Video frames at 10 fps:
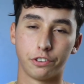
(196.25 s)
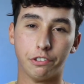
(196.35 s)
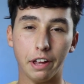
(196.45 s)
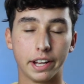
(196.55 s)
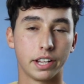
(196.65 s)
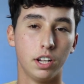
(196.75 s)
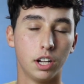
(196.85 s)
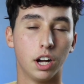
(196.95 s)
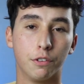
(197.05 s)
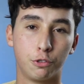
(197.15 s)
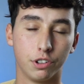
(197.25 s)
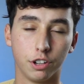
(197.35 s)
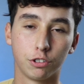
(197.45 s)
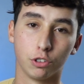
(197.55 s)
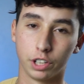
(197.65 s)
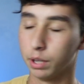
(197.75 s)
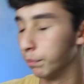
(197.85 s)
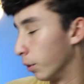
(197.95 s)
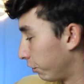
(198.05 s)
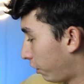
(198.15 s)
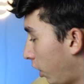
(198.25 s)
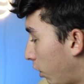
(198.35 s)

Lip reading: stick of traditional gimbals.